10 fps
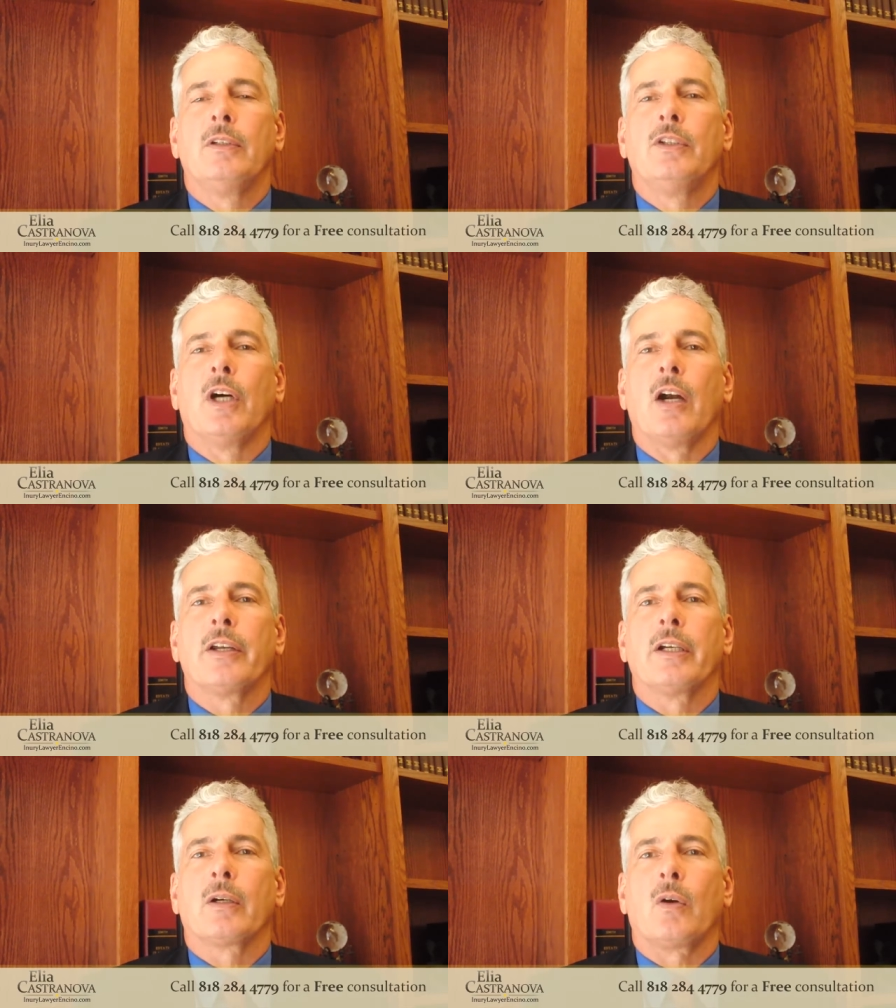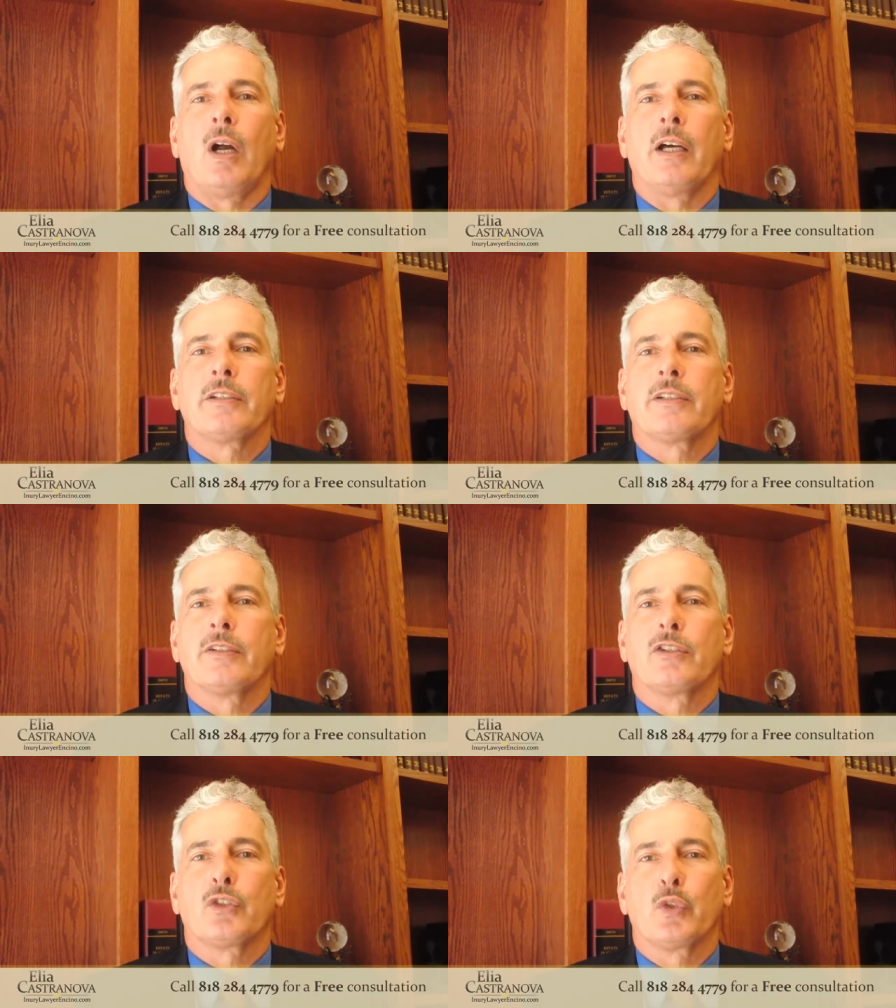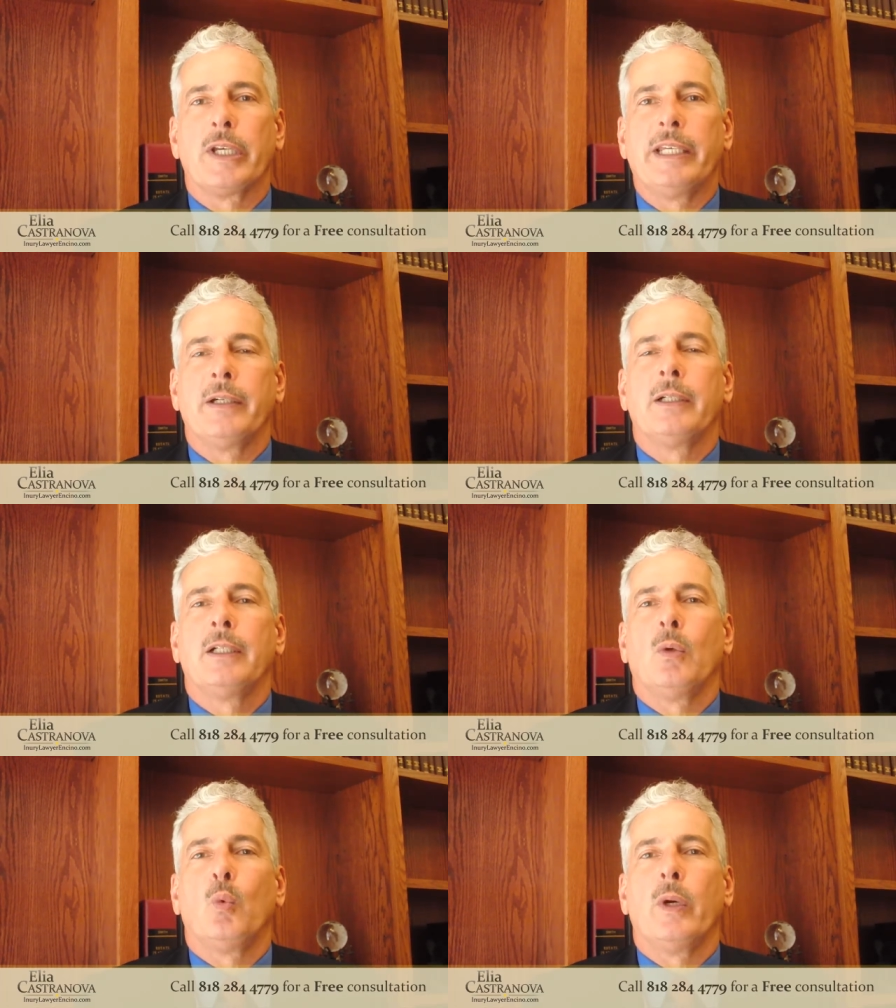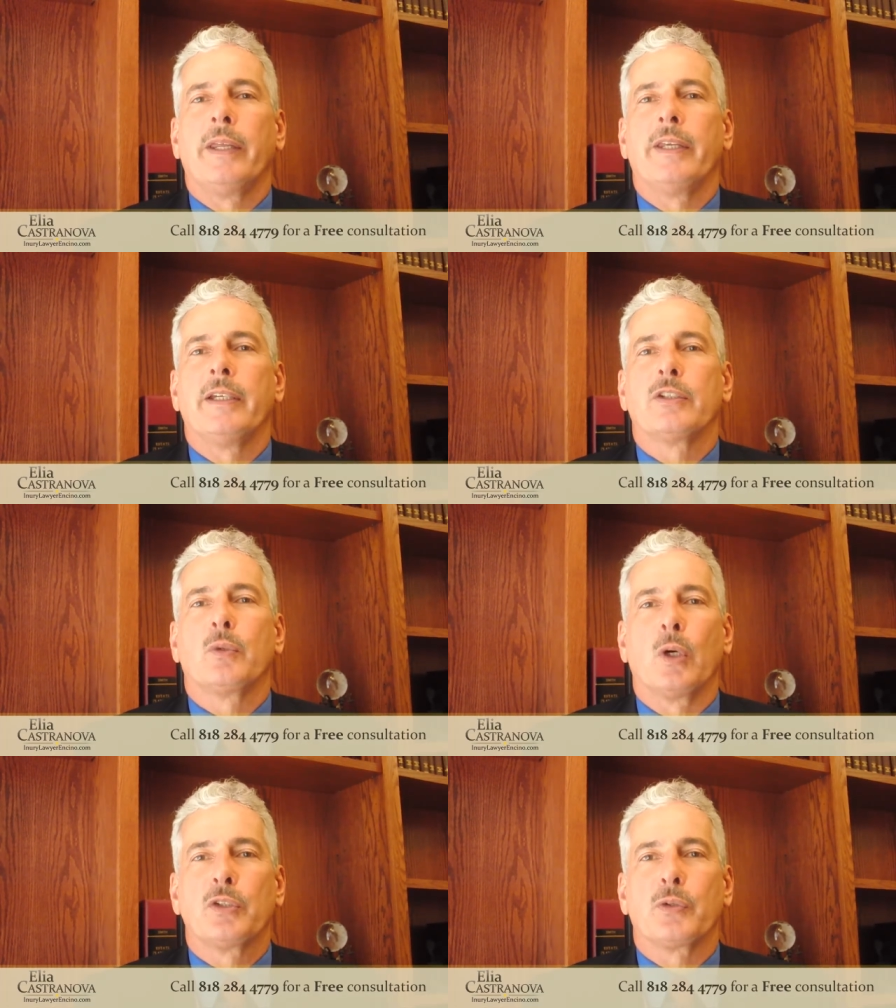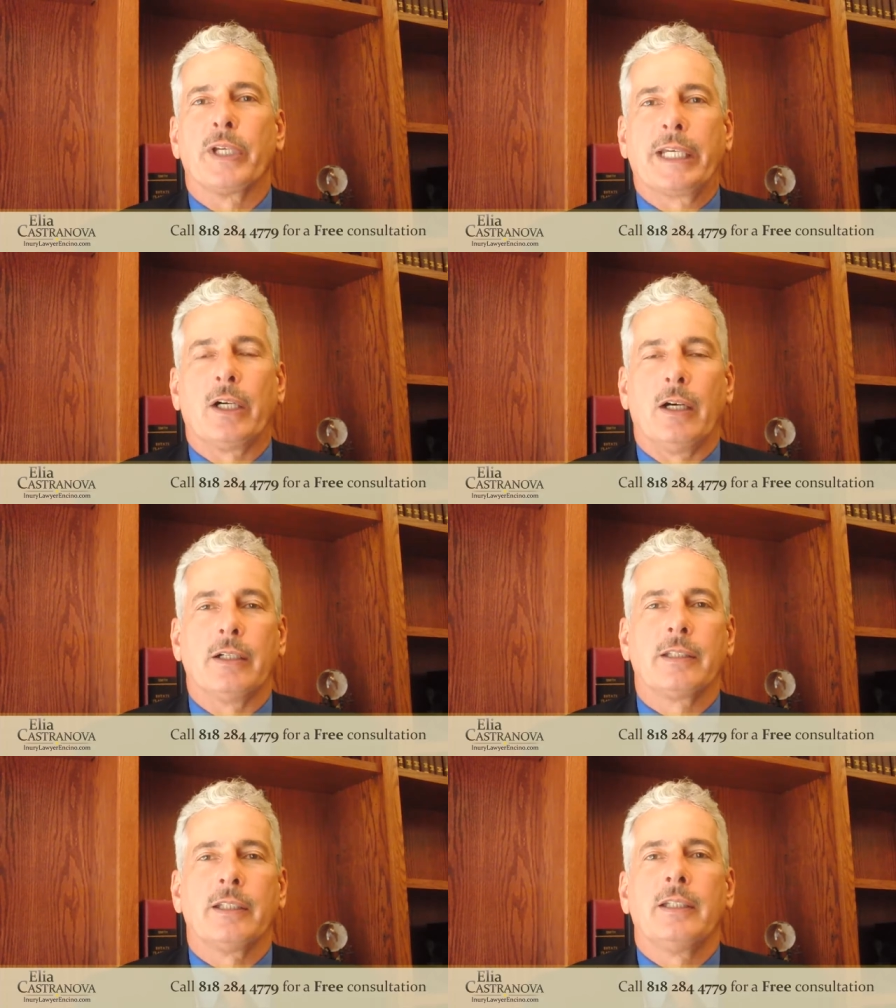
darted across the street with his grocery cart.